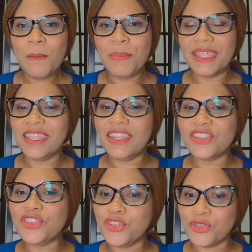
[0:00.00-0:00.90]
but it
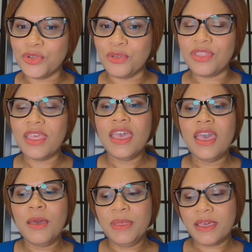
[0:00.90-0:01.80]
is the truth
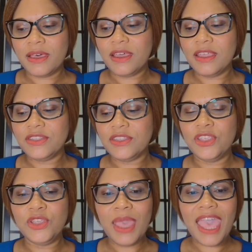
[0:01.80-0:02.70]
because
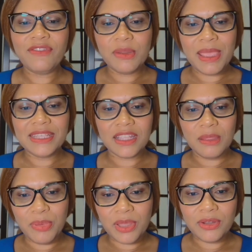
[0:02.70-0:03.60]
you have to
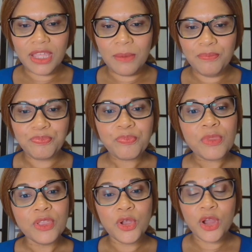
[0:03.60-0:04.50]
basically build up
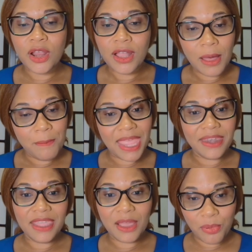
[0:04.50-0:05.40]
your
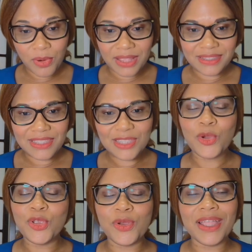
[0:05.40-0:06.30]
commanding presence
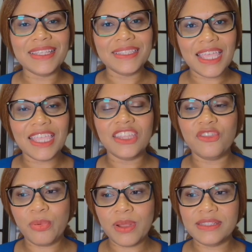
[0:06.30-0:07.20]
or your
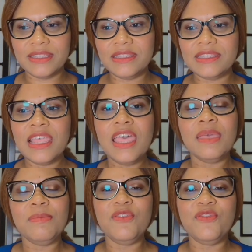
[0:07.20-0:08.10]
executive presence
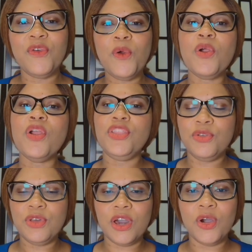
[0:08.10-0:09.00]
before
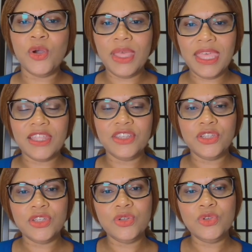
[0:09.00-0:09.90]
you go
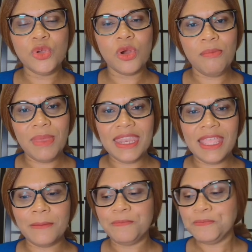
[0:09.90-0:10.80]
into your
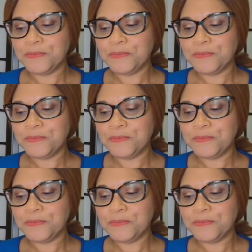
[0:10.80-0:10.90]
meeting.